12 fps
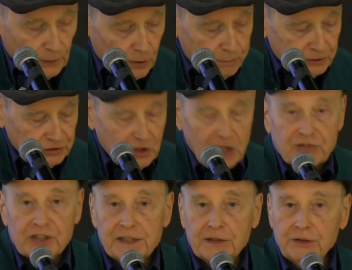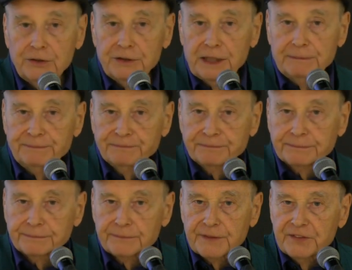opus contra naturam,
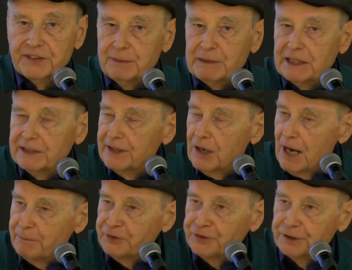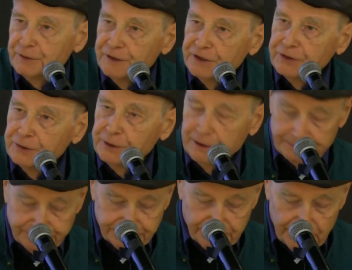seemingly the opposite of natura
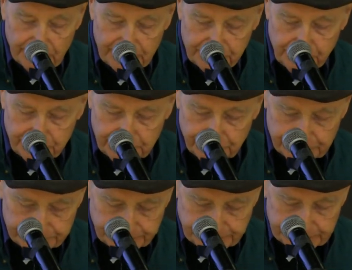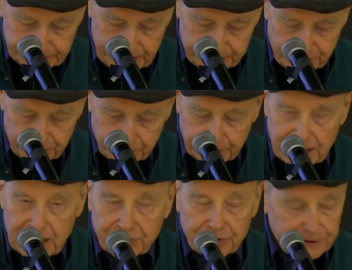naturans, nature doing
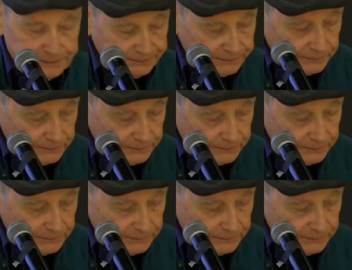naturally.